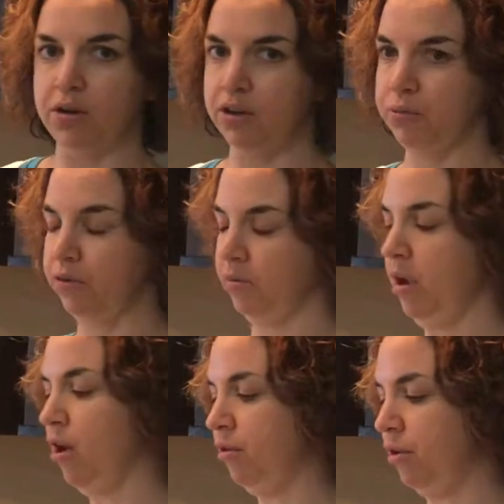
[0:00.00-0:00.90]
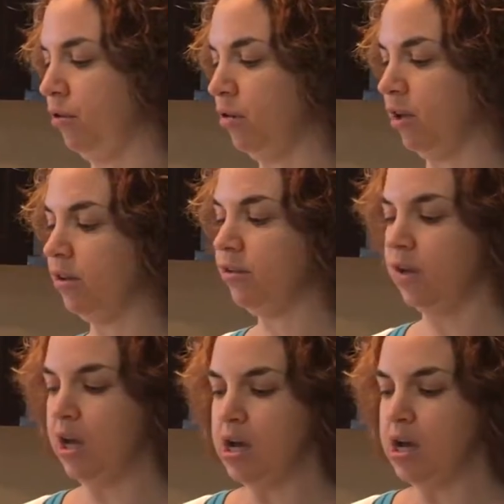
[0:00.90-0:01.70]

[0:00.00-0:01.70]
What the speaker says: oils with some healthier oils.